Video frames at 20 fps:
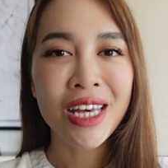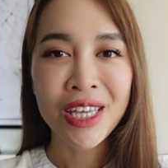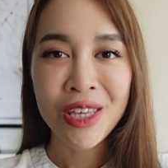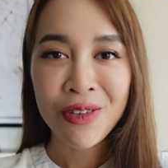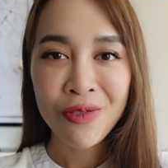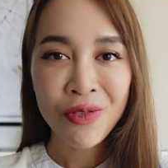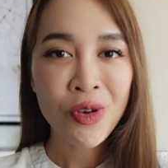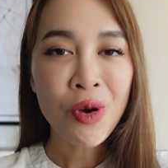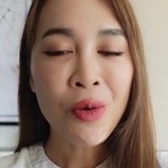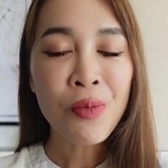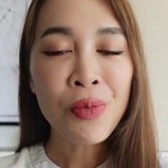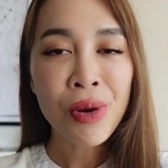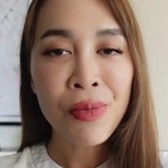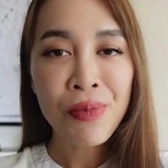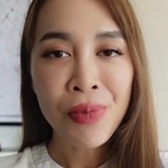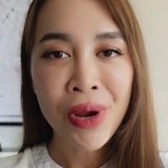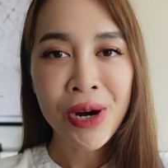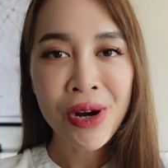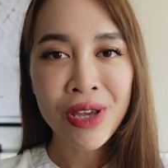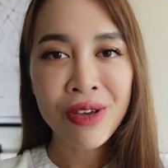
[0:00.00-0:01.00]
If you're
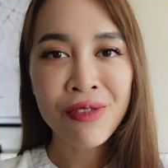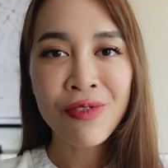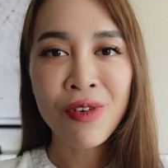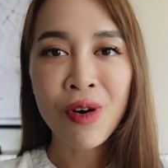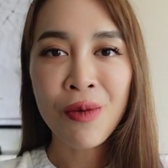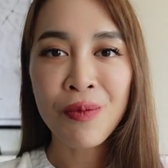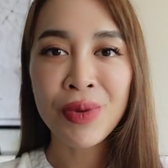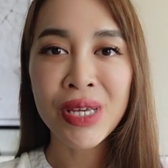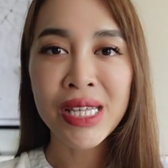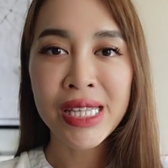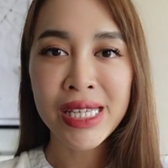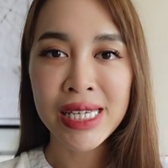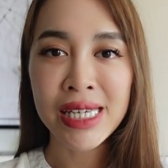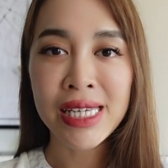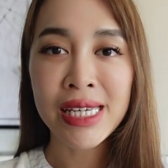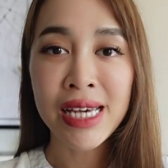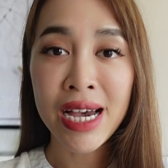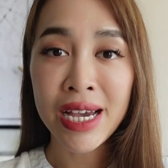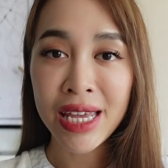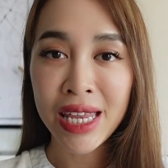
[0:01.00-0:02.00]
preparing for
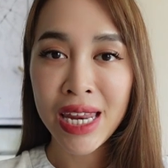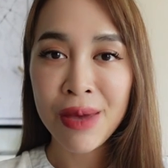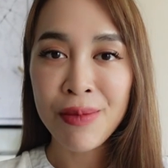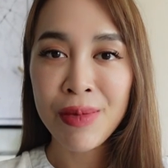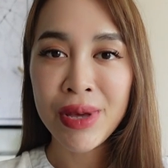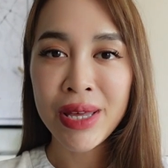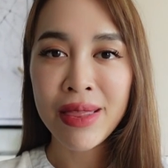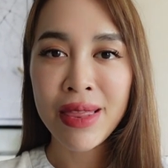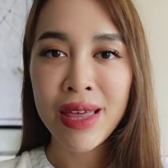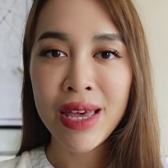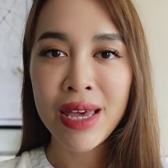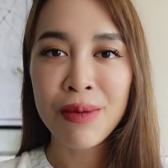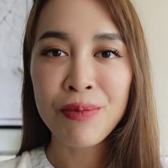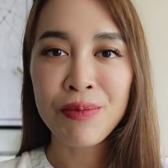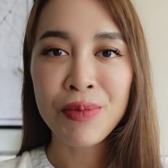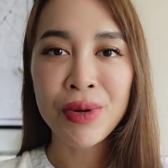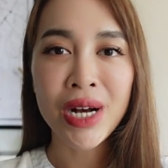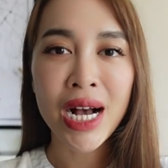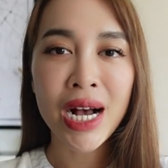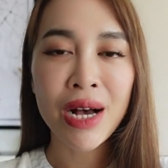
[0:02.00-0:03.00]
PTE Academic, then
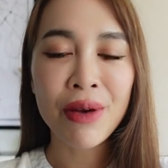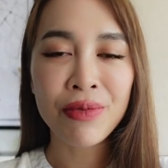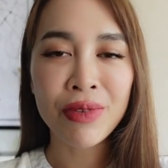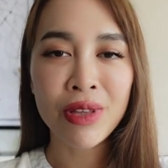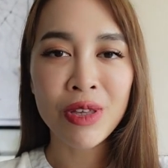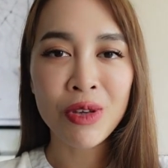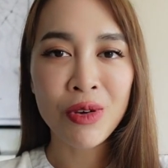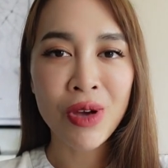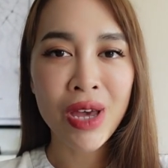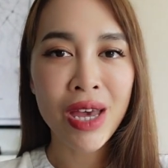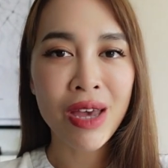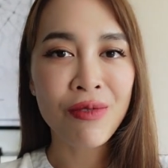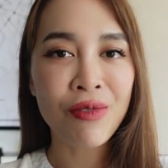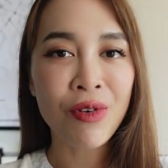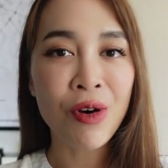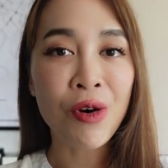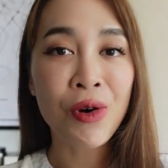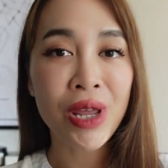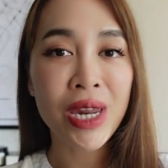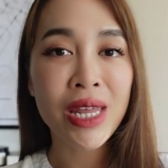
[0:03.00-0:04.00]
perhaps you have
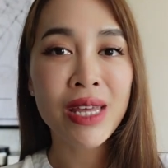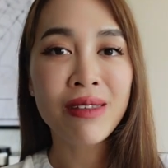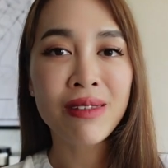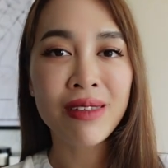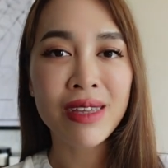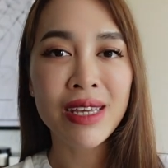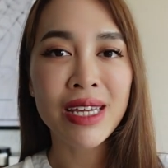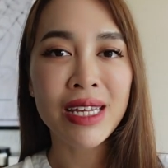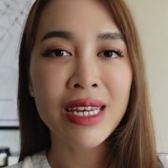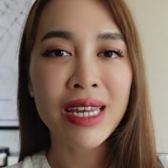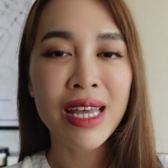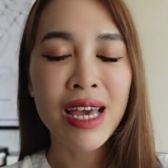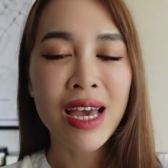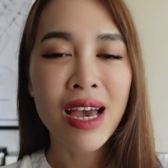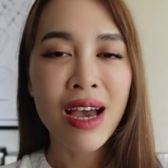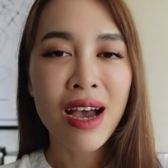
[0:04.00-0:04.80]
already seen